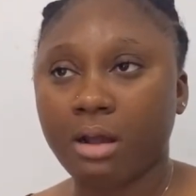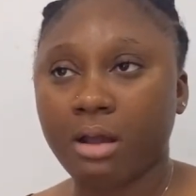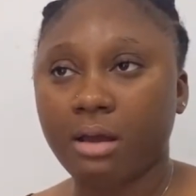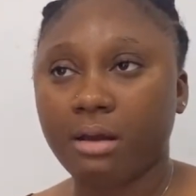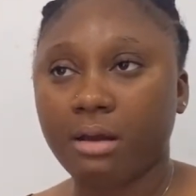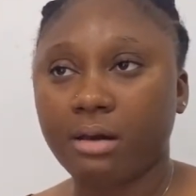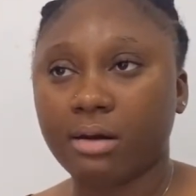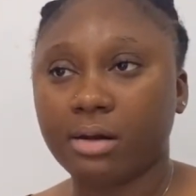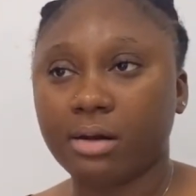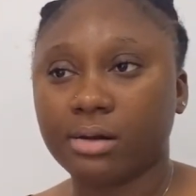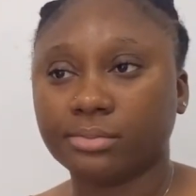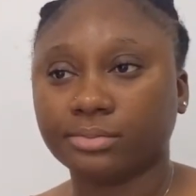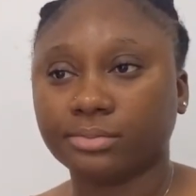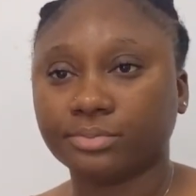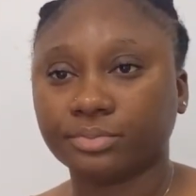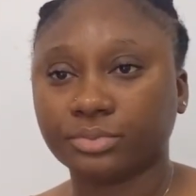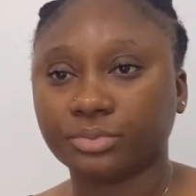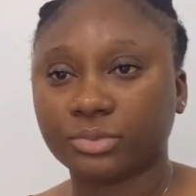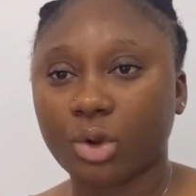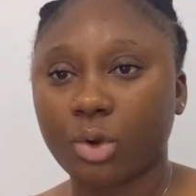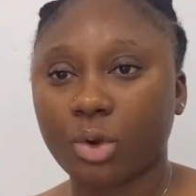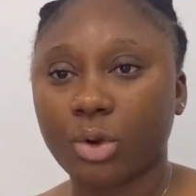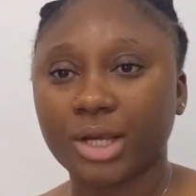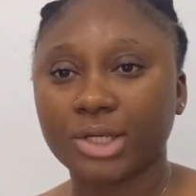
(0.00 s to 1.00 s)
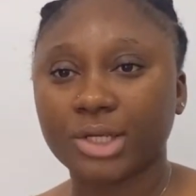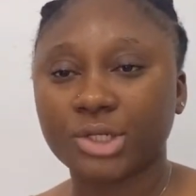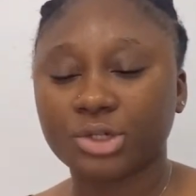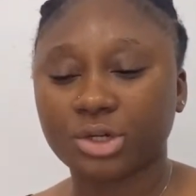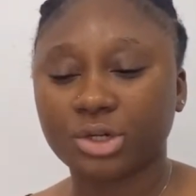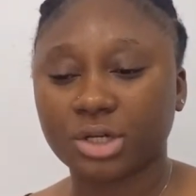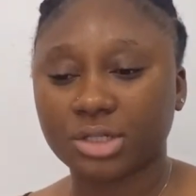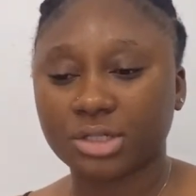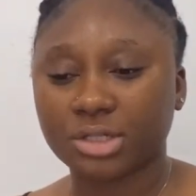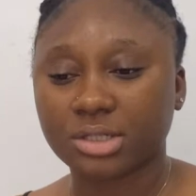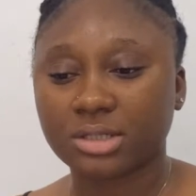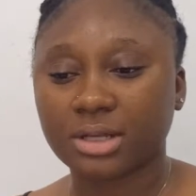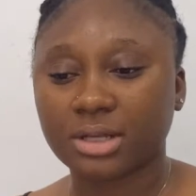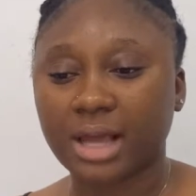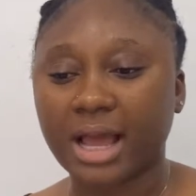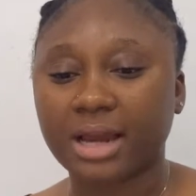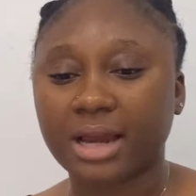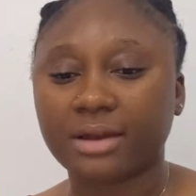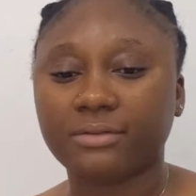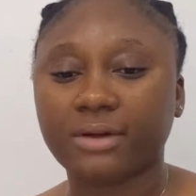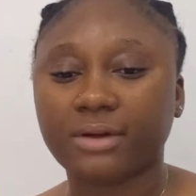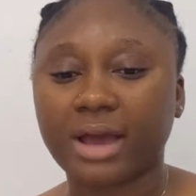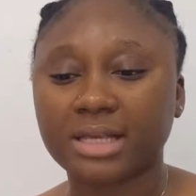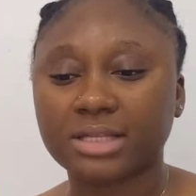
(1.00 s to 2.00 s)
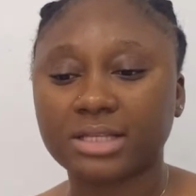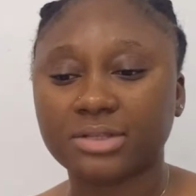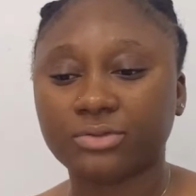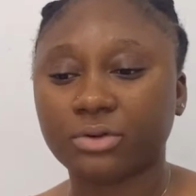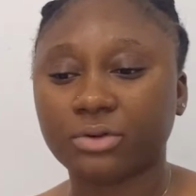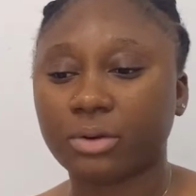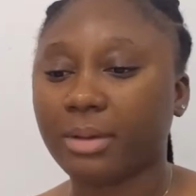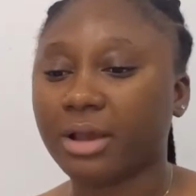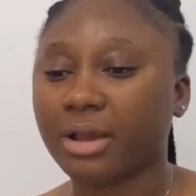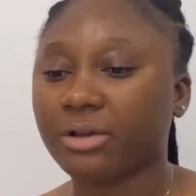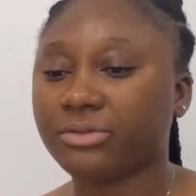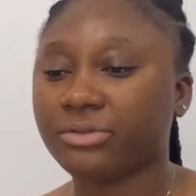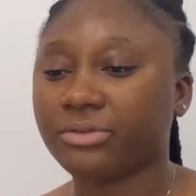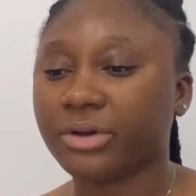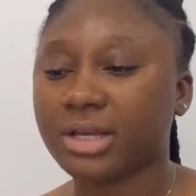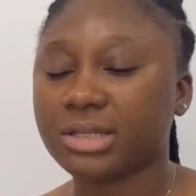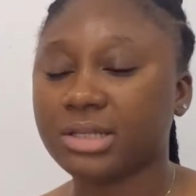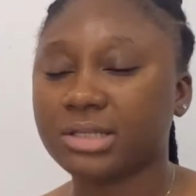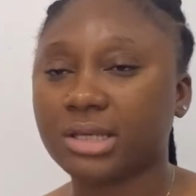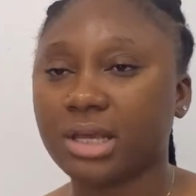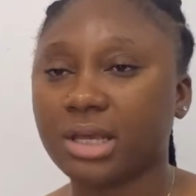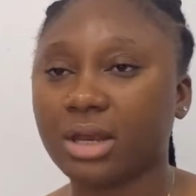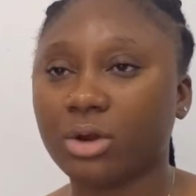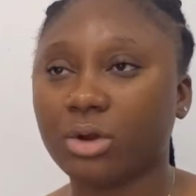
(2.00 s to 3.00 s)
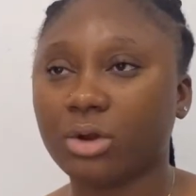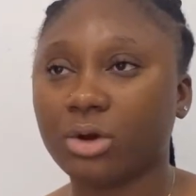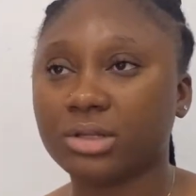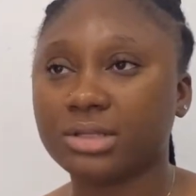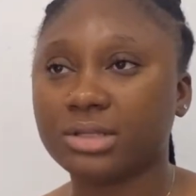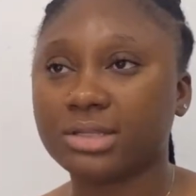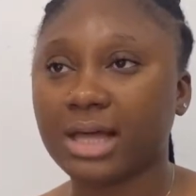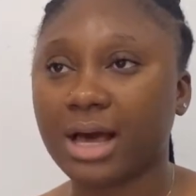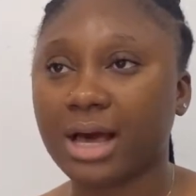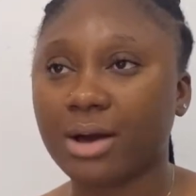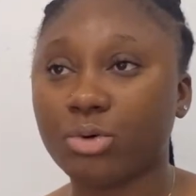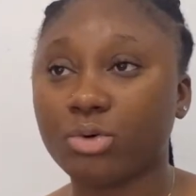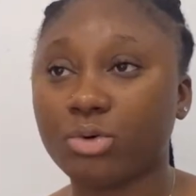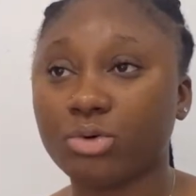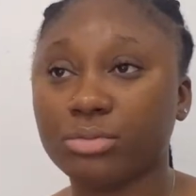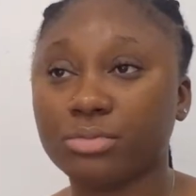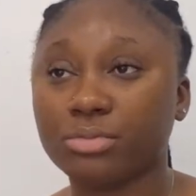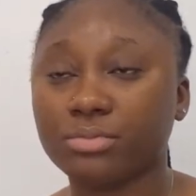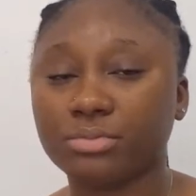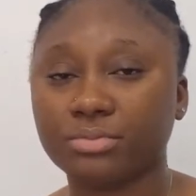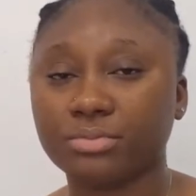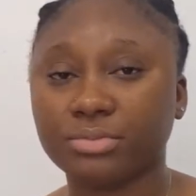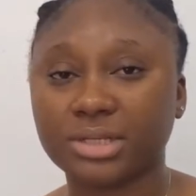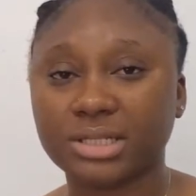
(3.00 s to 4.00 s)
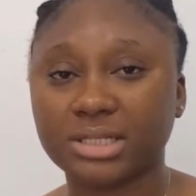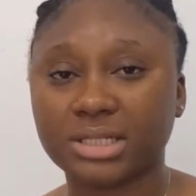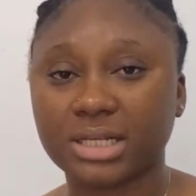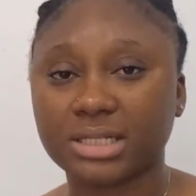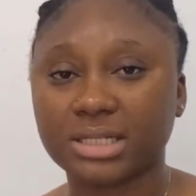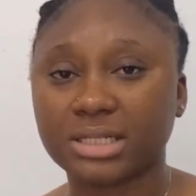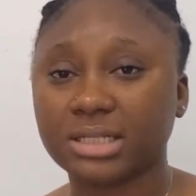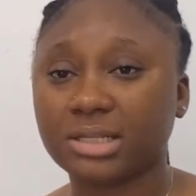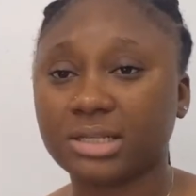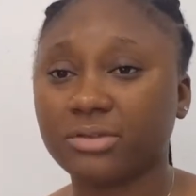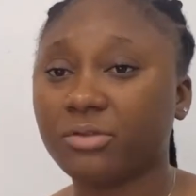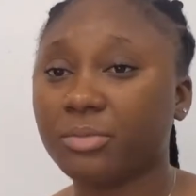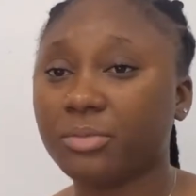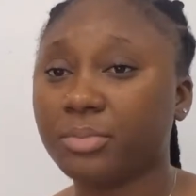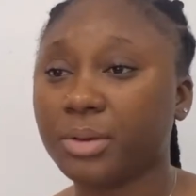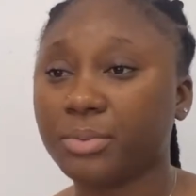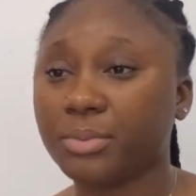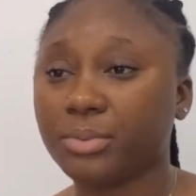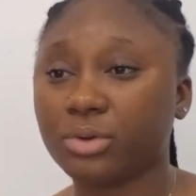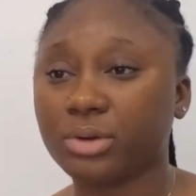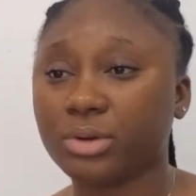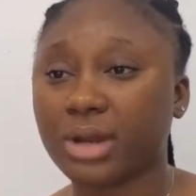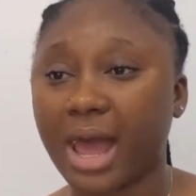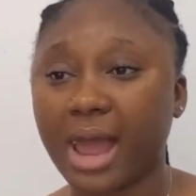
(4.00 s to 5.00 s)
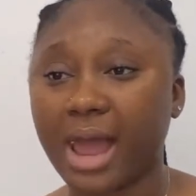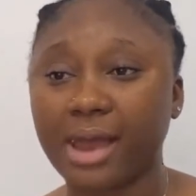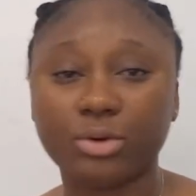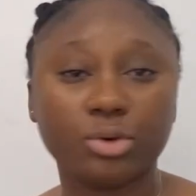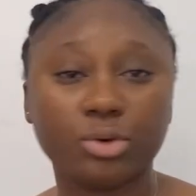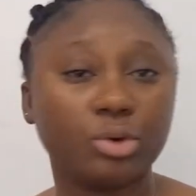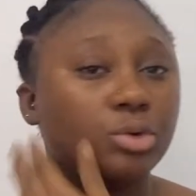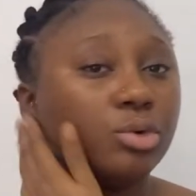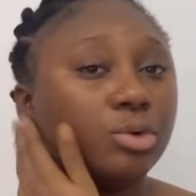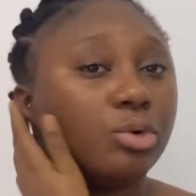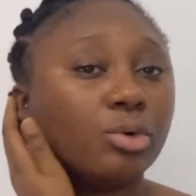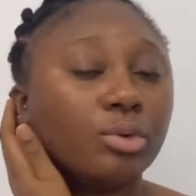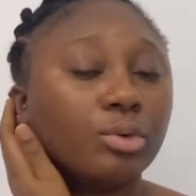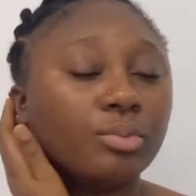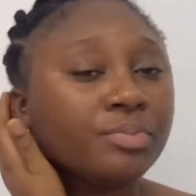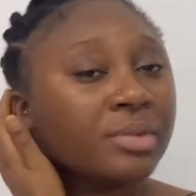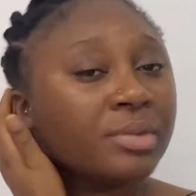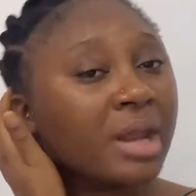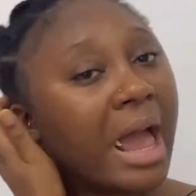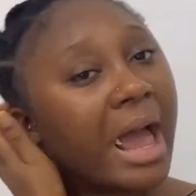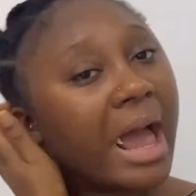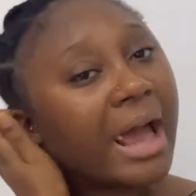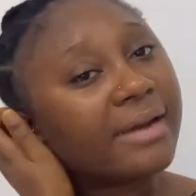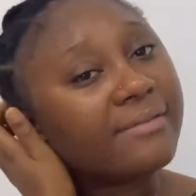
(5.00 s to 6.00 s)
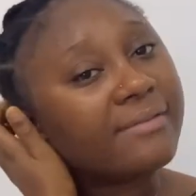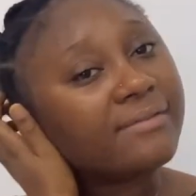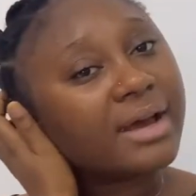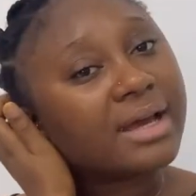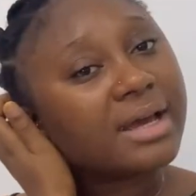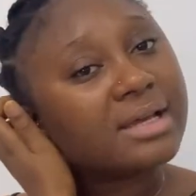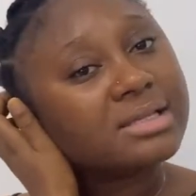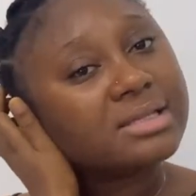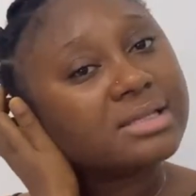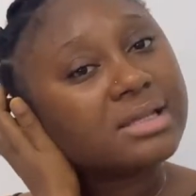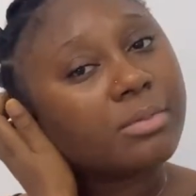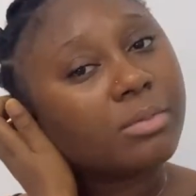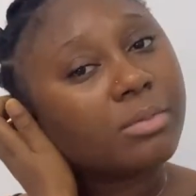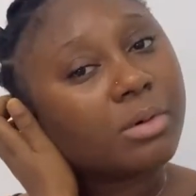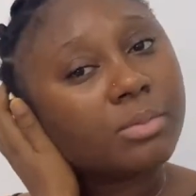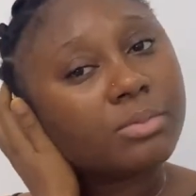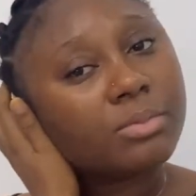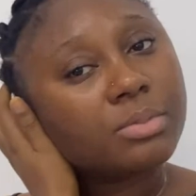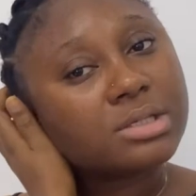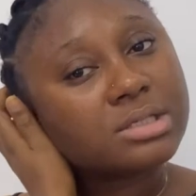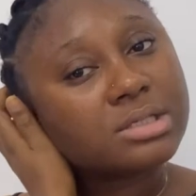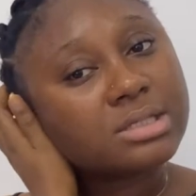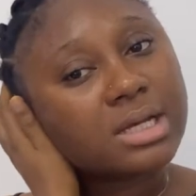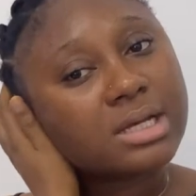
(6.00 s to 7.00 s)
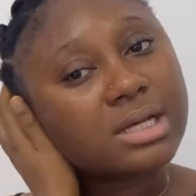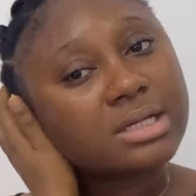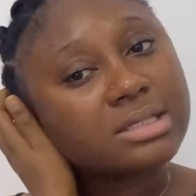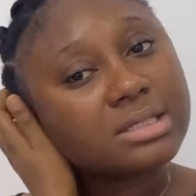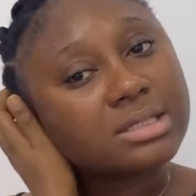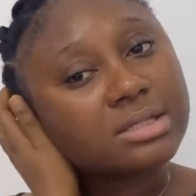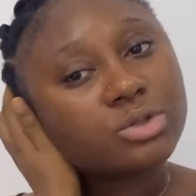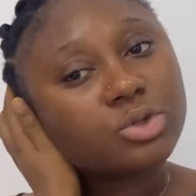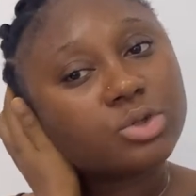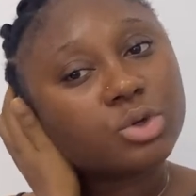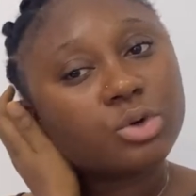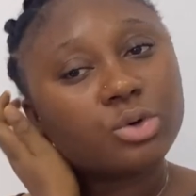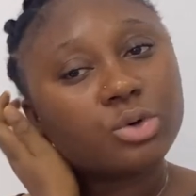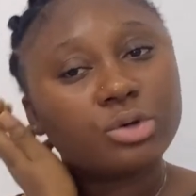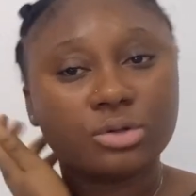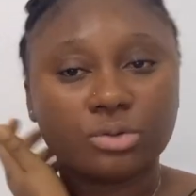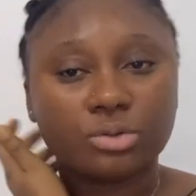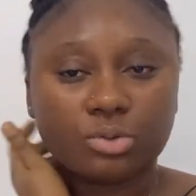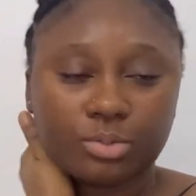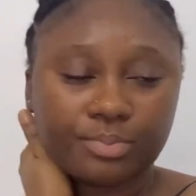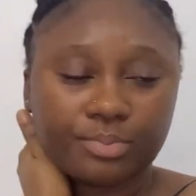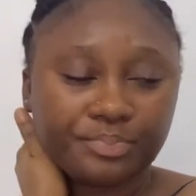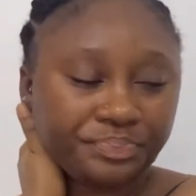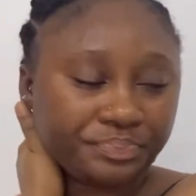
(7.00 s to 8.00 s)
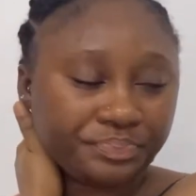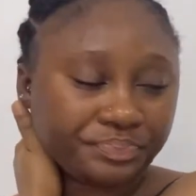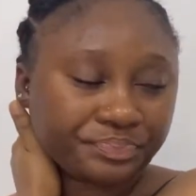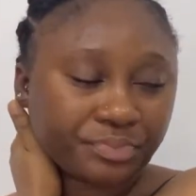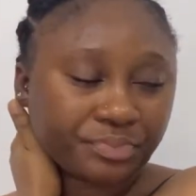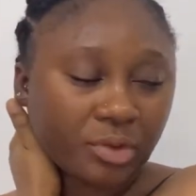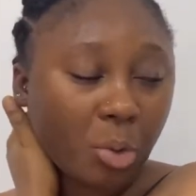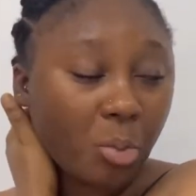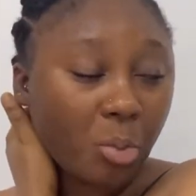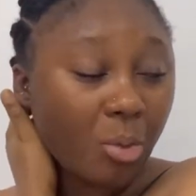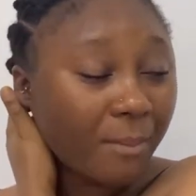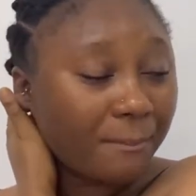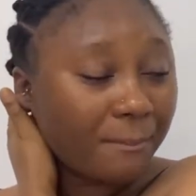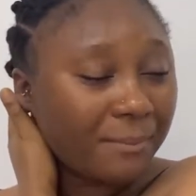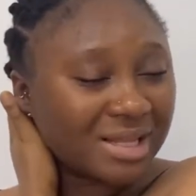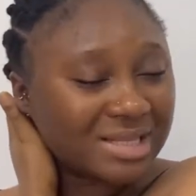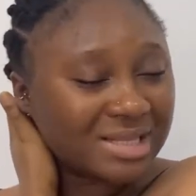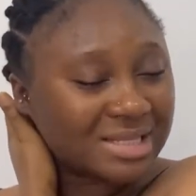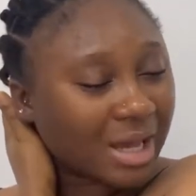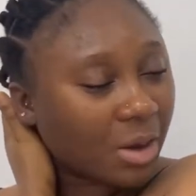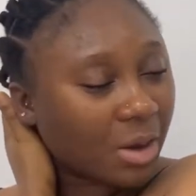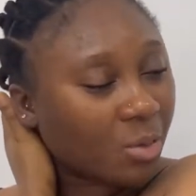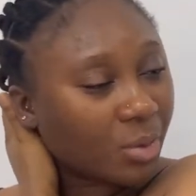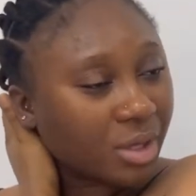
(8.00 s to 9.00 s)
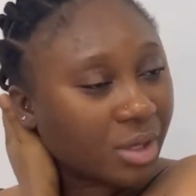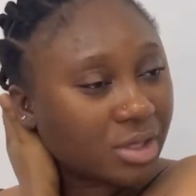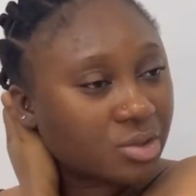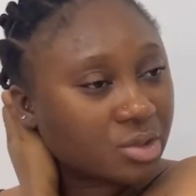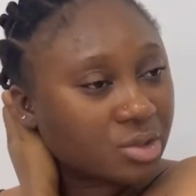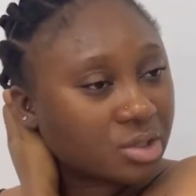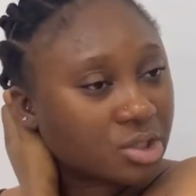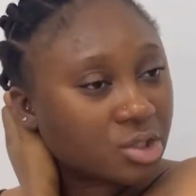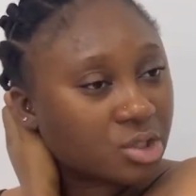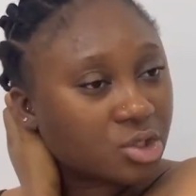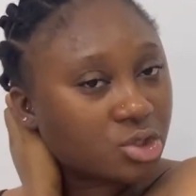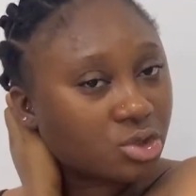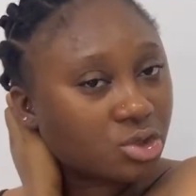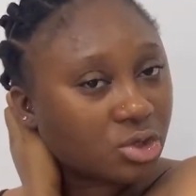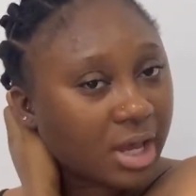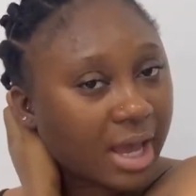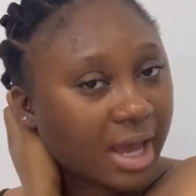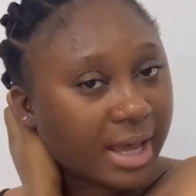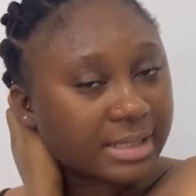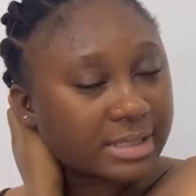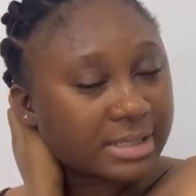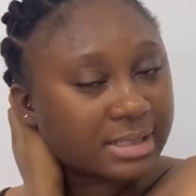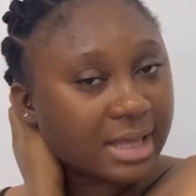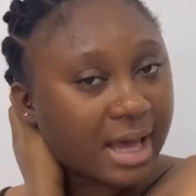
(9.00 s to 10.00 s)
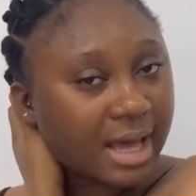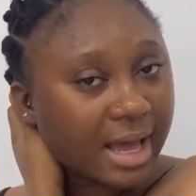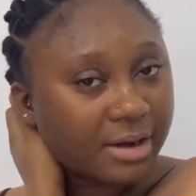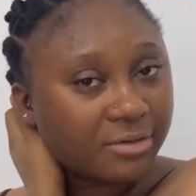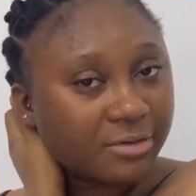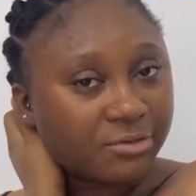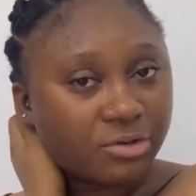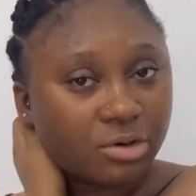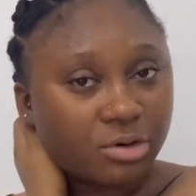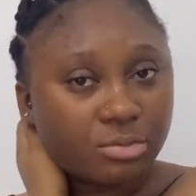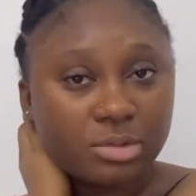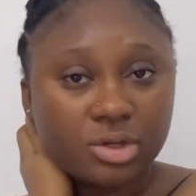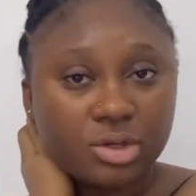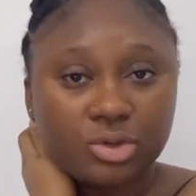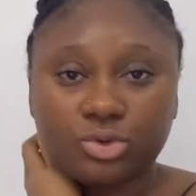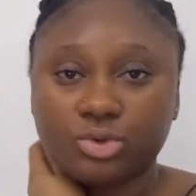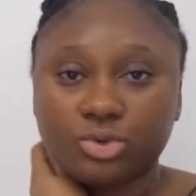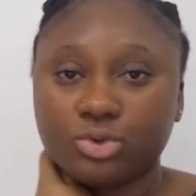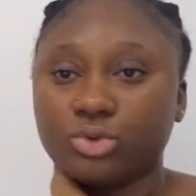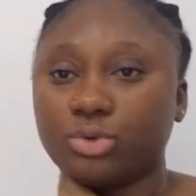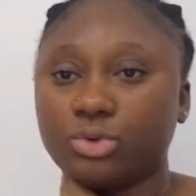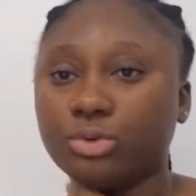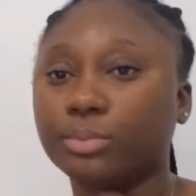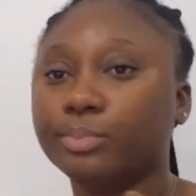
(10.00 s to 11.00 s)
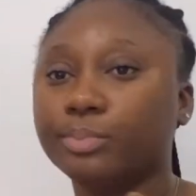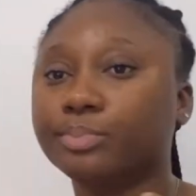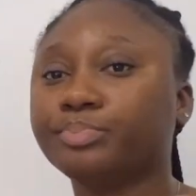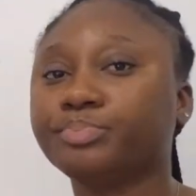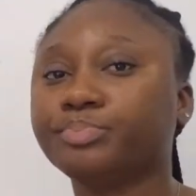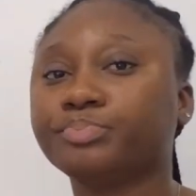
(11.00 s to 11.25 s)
um questions advice for my friends a lot that own businesses even people that I don't know I advise them on business so what better way to teach you guys than for me to